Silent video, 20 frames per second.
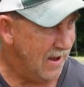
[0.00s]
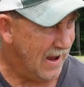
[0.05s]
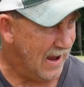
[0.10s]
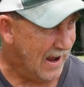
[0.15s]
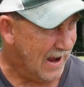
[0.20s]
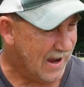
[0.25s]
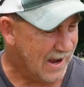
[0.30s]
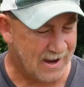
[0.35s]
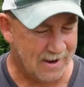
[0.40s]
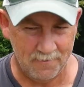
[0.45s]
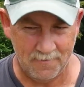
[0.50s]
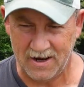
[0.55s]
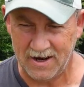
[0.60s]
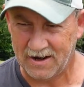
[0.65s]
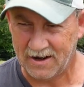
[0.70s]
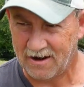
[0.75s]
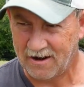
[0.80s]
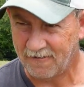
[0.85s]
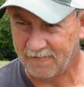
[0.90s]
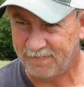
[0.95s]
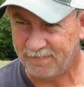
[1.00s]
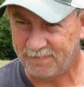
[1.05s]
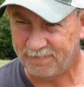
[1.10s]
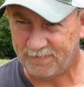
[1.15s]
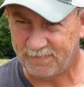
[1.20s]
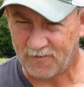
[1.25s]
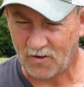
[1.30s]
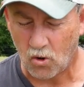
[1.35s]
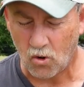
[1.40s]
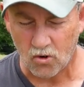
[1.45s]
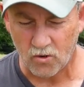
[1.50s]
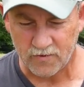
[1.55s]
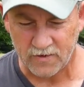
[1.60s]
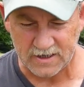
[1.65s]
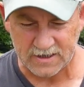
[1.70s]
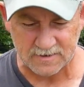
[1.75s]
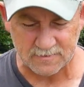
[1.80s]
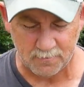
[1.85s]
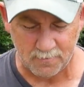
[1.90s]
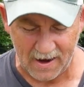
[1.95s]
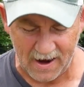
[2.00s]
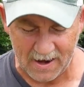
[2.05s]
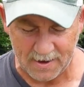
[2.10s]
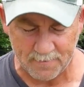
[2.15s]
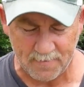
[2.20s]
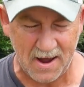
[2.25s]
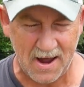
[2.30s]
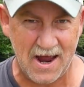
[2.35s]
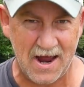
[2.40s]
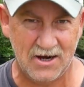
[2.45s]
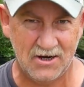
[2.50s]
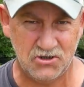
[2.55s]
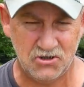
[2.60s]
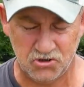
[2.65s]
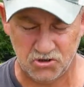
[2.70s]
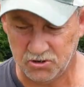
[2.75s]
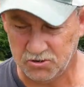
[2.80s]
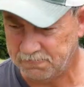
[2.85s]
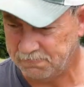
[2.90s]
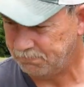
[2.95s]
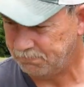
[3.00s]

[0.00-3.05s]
I'm in our farthest back pasture.